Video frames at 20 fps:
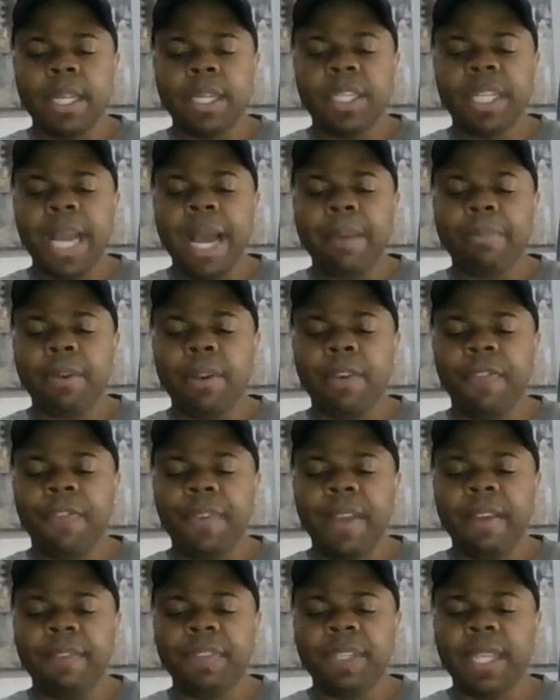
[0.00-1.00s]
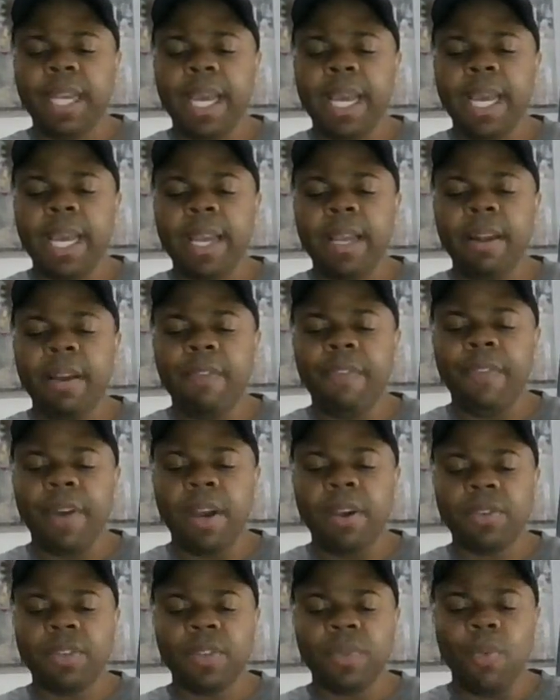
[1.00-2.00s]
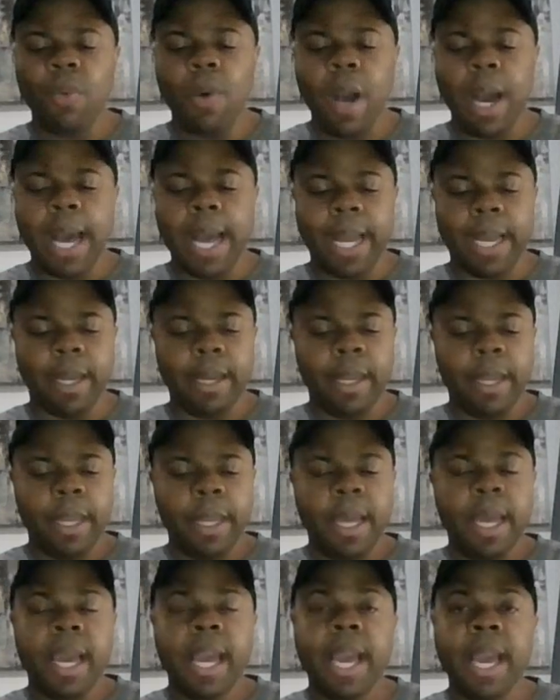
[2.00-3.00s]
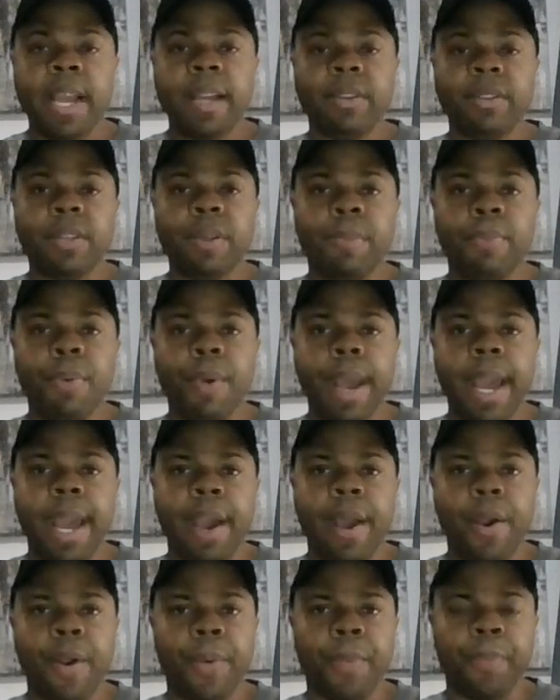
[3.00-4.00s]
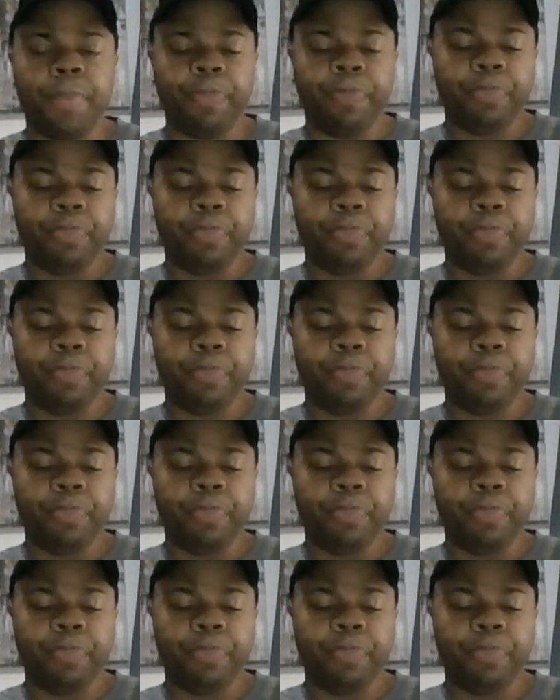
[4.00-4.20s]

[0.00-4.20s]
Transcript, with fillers: chapter 15, verse 1. Here's the prayer